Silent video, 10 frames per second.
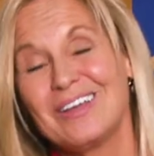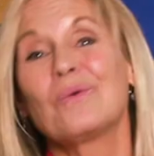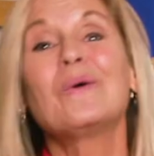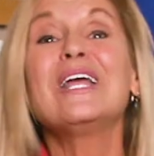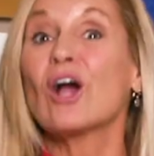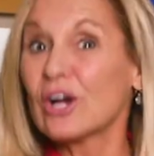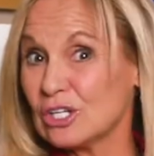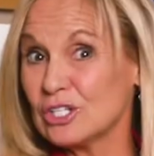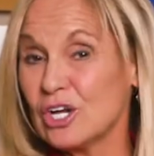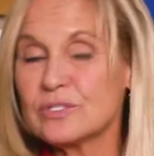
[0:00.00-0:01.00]
We are
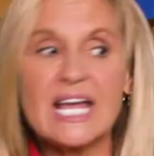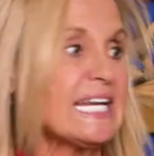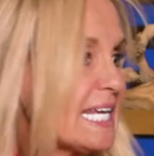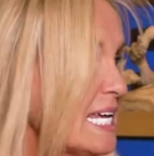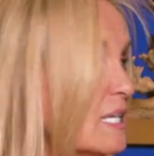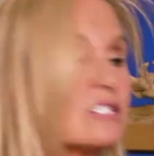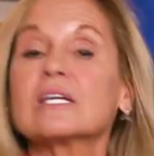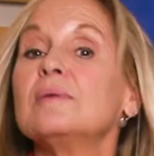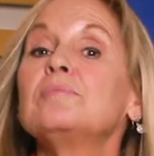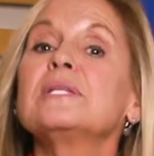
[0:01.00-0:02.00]
close, and he is
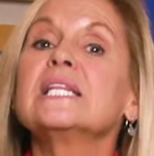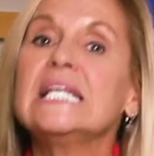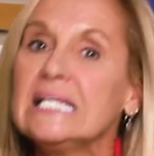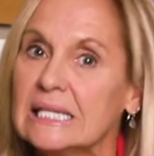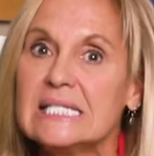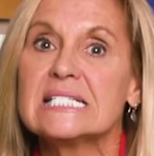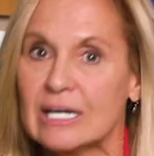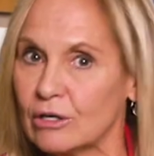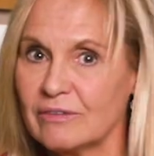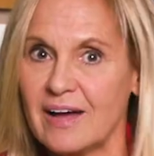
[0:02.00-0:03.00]
completely
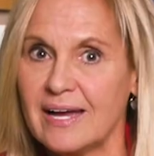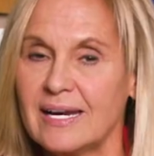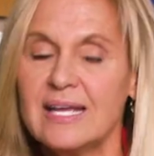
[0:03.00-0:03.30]
terrified.